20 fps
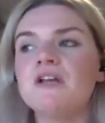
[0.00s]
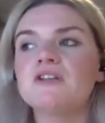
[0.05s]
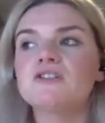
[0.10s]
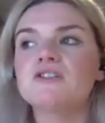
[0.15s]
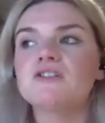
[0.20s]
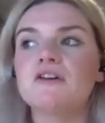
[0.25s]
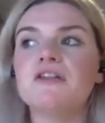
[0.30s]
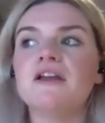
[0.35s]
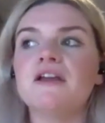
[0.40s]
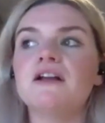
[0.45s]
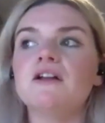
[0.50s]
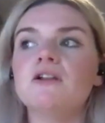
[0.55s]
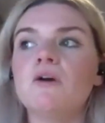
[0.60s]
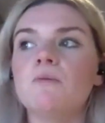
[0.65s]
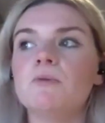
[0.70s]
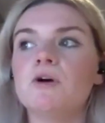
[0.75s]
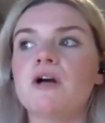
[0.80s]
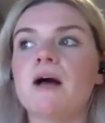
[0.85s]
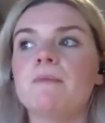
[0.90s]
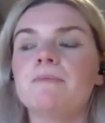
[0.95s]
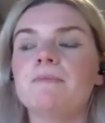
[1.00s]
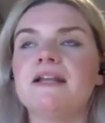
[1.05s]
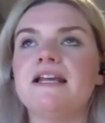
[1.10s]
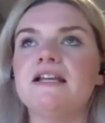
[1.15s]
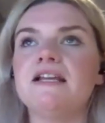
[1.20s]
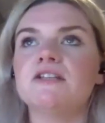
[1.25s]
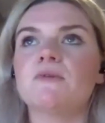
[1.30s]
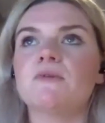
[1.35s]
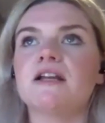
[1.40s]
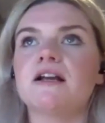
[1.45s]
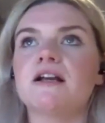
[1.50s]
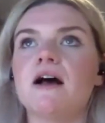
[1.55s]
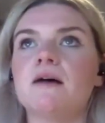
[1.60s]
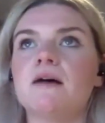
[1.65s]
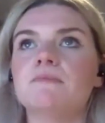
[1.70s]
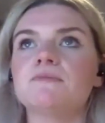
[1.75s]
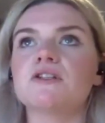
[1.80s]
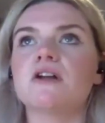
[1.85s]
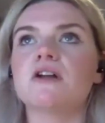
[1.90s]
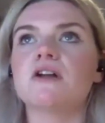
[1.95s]
So I think a lot more companies, when it
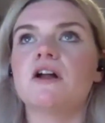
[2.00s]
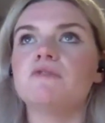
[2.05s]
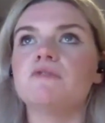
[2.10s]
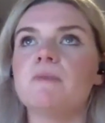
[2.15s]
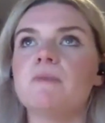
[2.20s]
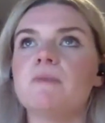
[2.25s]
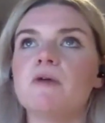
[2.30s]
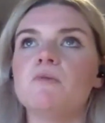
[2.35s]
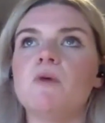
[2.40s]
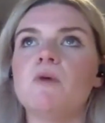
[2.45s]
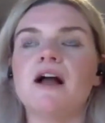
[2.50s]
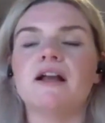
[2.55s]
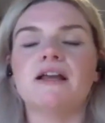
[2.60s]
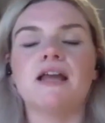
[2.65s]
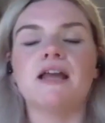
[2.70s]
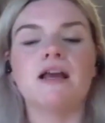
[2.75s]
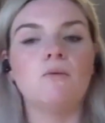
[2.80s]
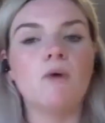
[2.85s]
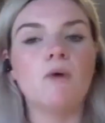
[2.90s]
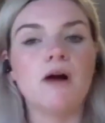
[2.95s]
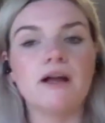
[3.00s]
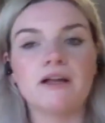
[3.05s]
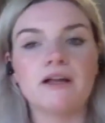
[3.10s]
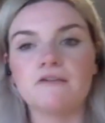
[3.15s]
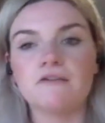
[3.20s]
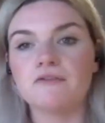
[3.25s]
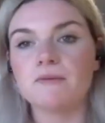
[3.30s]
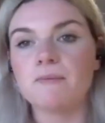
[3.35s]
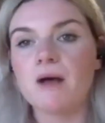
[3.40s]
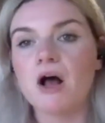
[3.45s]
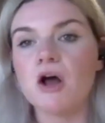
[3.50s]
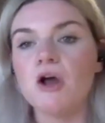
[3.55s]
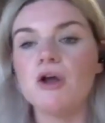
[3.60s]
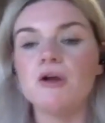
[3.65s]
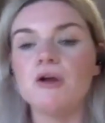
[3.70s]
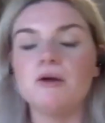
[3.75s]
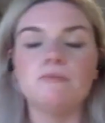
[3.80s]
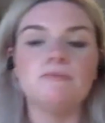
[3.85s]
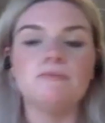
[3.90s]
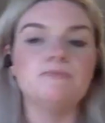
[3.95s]
comes to kind of remote working, working from
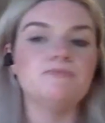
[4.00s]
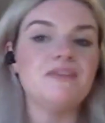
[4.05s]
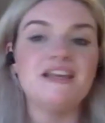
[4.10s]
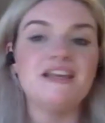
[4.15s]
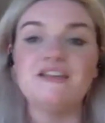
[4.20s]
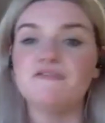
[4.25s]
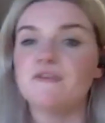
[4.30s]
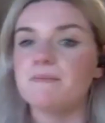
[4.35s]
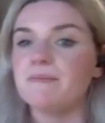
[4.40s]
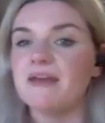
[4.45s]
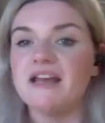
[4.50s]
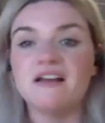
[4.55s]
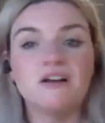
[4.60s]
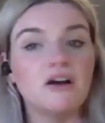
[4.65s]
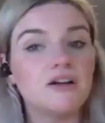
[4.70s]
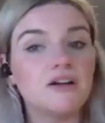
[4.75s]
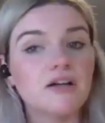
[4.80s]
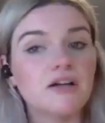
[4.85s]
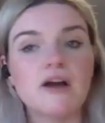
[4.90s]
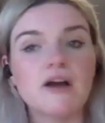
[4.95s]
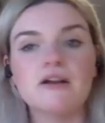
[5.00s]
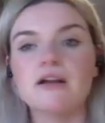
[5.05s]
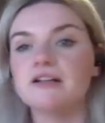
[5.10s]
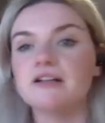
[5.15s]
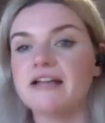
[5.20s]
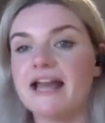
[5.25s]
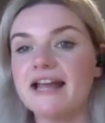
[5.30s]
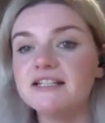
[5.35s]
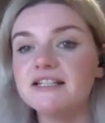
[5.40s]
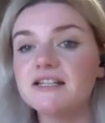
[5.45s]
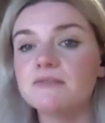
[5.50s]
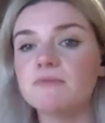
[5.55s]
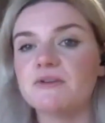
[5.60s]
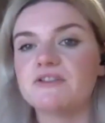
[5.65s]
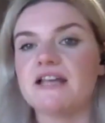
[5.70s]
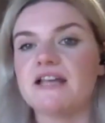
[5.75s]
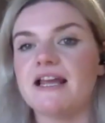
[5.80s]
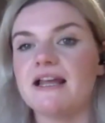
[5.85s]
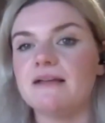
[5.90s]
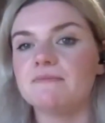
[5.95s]
home, even being kind of co-located
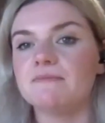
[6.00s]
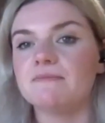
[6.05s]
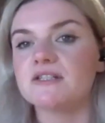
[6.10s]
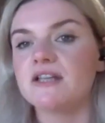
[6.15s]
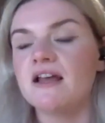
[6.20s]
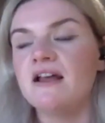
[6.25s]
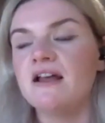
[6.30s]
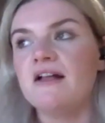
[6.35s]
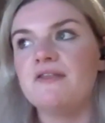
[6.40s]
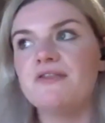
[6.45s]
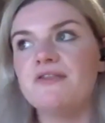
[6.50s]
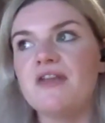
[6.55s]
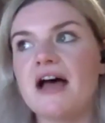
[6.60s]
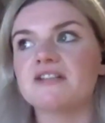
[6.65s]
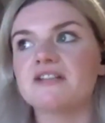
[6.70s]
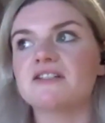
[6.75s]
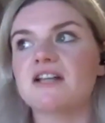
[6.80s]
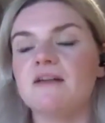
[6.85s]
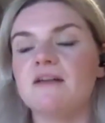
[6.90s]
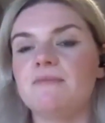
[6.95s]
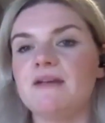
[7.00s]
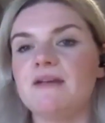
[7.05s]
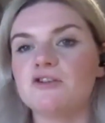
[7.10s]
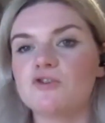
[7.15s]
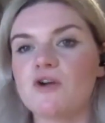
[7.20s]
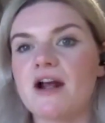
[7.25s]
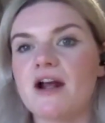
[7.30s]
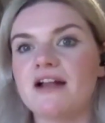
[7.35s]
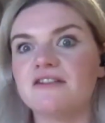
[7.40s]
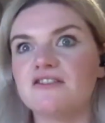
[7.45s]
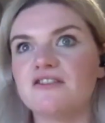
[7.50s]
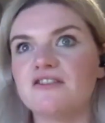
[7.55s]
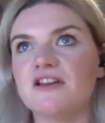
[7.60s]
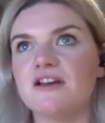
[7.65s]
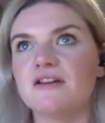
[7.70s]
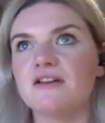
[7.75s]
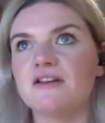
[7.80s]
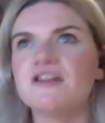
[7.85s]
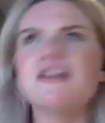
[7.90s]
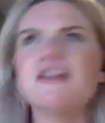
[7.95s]
with teams, that's going to be a trend
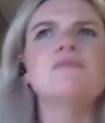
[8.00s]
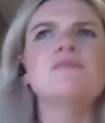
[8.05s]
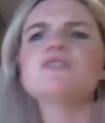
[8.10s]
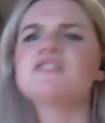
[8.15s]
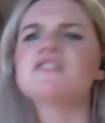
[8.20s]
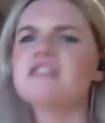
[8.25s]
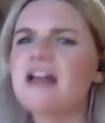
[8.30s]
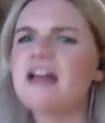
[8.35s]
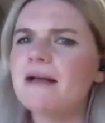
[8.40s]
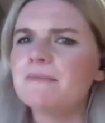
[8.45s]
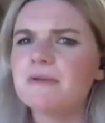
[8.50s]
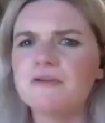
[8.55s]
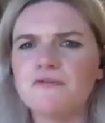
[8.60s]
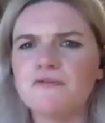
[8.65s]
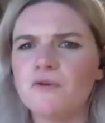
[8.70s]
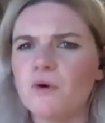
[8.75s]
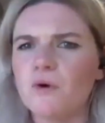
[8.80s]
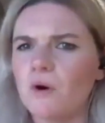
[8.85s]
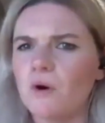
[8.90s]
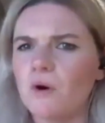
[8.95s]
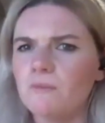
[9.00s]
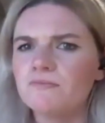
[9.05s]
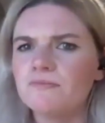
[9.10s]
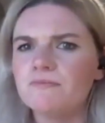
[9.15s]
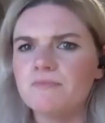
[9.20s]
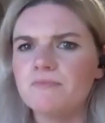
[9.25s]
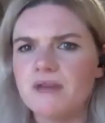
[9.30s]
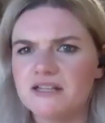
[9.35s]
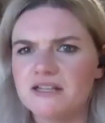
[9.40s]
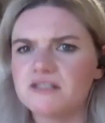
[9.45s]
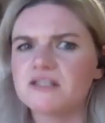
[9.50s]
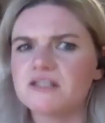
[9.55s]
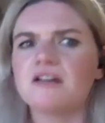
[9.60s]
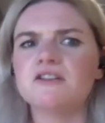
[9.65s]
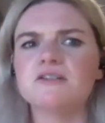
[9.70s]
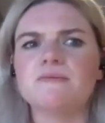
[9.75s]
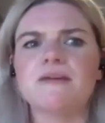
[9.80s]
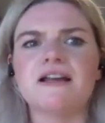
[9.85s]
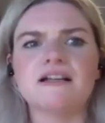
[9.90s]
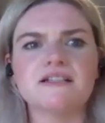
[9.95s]
that, that it was there before, but it's
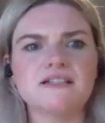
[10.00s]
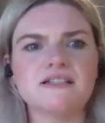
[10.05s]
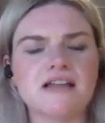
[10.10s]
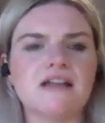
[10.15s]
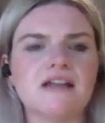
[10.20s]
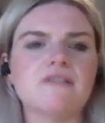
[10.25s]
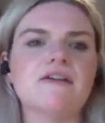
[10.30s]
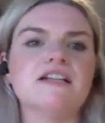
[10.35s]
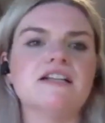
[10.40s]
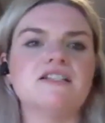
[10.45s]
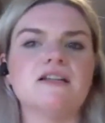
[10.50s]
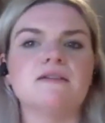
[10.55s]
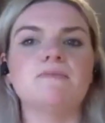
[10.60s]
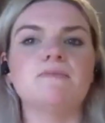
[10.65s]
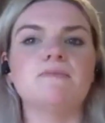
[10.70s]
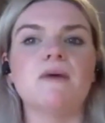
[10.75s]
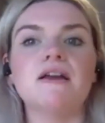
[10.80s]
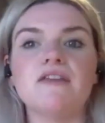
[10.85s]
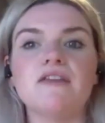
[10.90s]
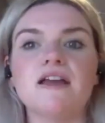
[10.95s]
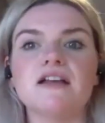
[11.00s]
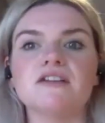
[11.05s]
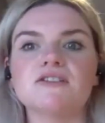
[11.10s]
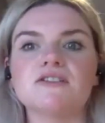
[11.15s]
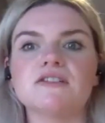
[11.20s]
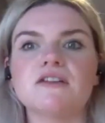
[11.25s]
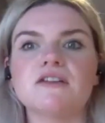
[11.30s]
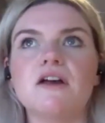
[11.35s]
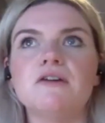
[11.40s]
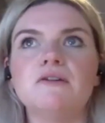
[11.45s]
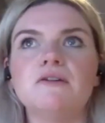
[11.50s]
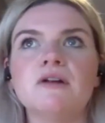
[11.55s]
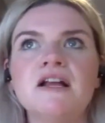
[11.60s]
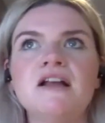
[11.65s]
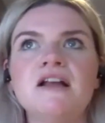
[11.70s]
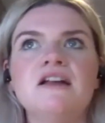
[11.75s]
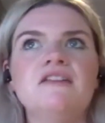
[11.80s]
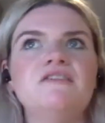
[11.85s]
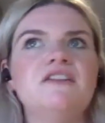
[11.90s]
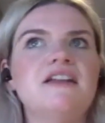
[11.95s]
going to be accelerated by this. So
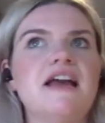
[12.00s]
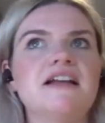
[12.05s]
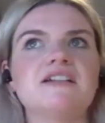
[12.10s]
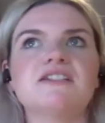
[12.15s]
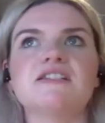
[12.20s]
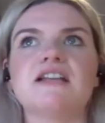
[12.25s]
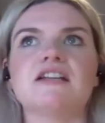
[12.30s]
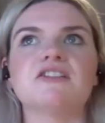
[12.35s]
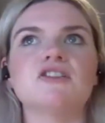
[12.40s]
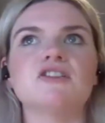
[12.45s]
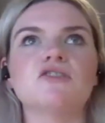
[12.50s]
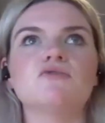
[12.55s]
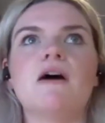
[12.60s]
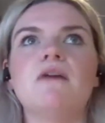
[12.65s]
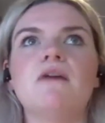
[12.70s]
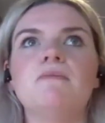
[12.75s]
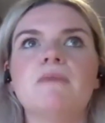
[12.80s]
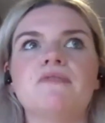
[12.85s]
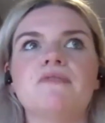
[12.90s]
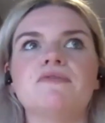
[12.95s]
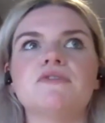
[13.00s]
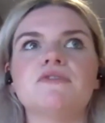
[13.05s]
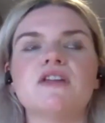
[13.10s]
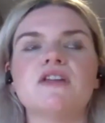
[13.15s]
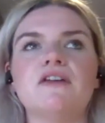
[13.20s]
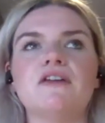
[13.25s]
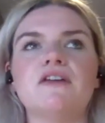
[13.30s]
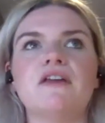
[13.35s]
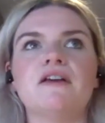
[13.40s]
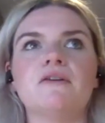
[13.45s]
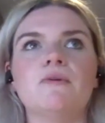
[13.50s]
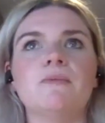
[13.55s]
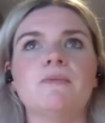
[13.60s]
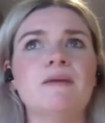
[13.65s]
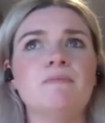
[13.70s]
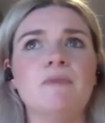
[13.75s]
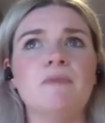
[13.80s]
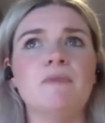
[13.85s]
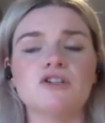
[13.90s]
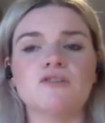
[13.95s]
the next six to 12 months, I think it will
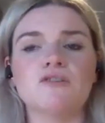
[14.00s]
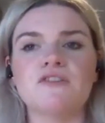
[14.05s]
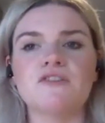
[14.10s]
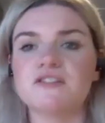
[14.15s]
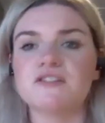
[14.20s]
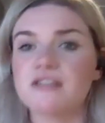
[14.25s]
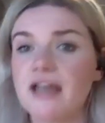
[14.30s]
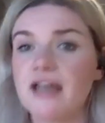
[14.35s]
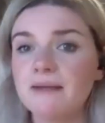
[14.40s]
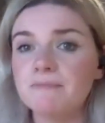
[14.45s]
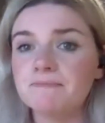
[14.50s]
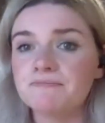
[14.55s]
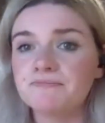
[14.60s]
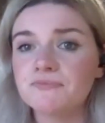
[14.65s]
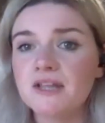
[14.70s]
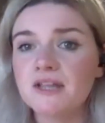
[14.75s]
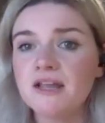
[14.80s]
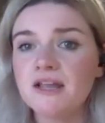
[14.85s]
be much of the same.